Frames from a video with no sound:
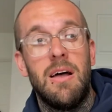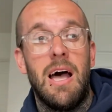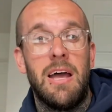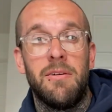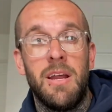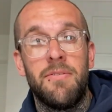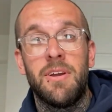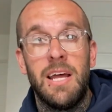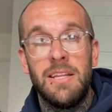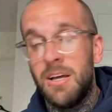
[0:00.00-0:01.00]
And I'm never
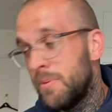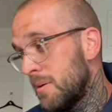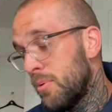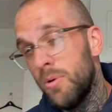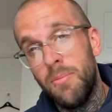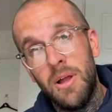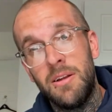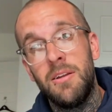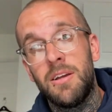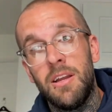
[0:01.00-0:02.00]
going to end up in a pool of
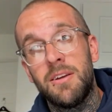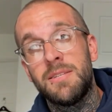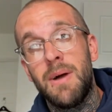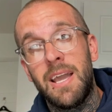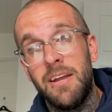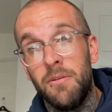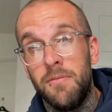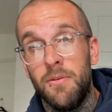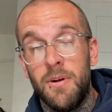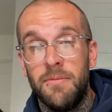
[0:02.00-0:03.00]
blood looking like a smackhead on the
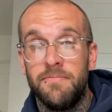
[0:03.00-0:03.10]
floor.